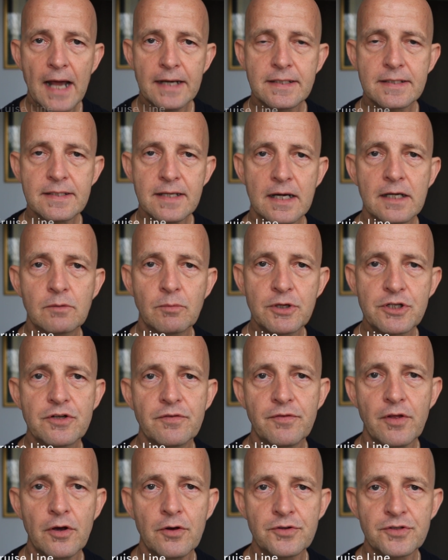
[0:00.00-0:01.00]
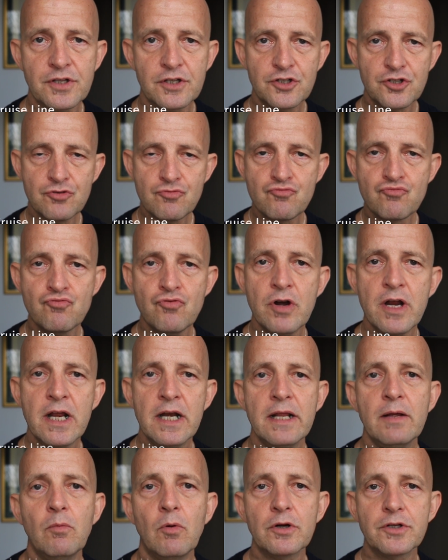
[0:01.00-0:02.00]
and decide which of those that you
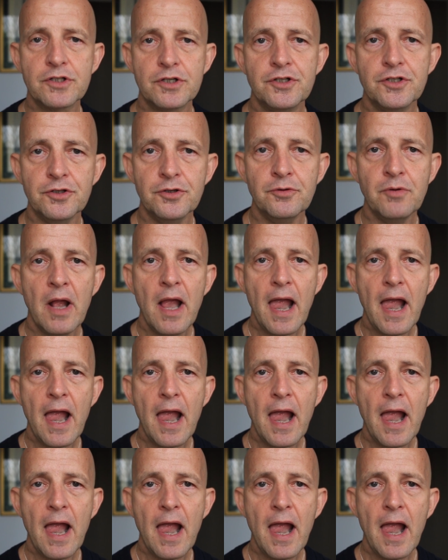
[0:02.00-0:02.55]
really want to do,